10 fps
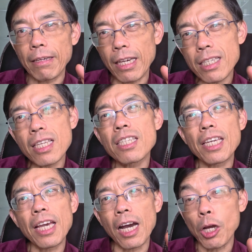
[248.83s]
Isn't
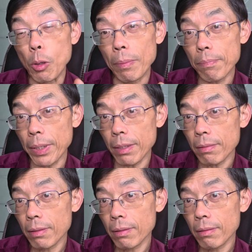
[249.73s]
he a human being?
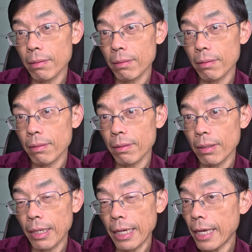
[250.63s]

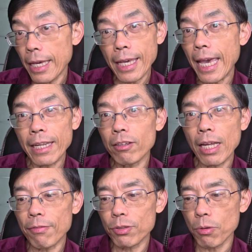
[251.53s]
He cannot
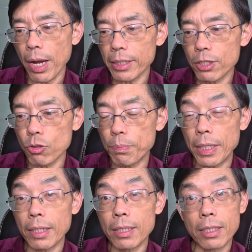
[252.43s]
have the right to
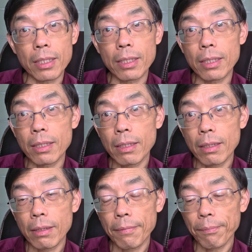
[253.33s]
be
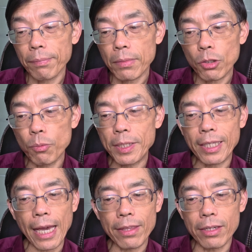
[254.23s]

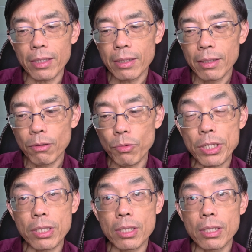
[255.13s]
together
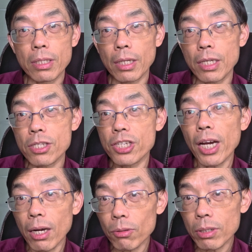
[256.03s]
with his
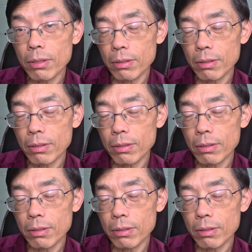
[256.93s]
child?